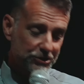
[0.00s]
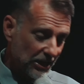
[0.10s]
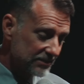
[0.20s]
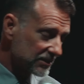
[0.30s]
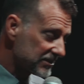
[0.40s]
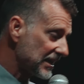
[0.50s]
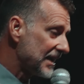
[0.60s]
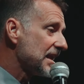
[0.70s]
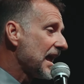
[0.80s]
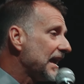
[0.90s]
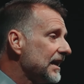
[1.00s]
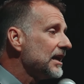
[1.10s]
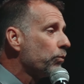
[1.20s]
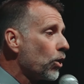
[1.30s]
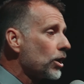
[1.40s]
Jesus said,
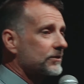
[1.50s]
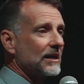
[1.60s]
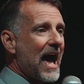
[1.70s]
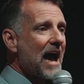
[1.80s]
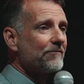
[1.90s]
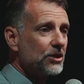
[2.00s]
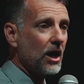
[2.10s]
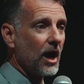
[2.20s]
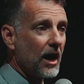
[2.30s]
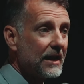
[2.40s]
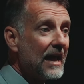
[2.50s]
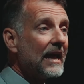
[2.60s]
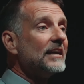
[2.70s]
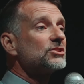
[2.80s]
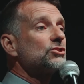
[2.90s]
any work that I've done,
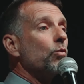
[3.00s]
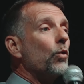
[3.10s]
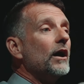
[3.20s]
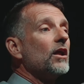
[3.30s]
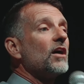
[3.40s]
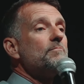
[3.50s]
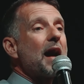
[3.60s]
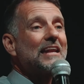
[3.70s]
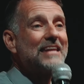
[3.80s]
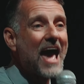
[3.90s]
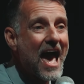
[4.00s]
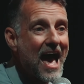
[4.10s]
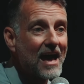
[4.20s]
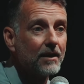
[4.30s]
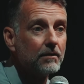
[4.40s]
it's the will of my
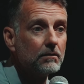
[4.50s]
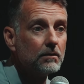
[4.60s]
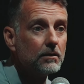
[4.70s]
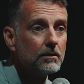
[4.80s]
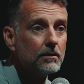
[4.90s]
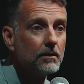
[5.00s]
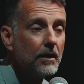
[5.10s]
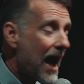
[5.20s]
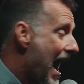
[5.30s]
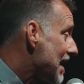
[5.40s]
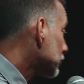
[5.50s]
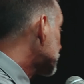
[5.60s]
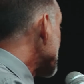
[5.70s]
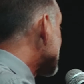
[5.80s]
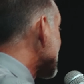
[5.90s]
dad. I don't
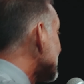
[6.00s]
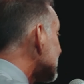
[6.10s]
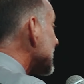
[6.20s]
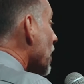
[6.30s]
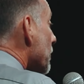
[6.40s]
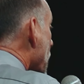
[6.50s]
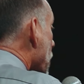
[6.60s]
speak anything on my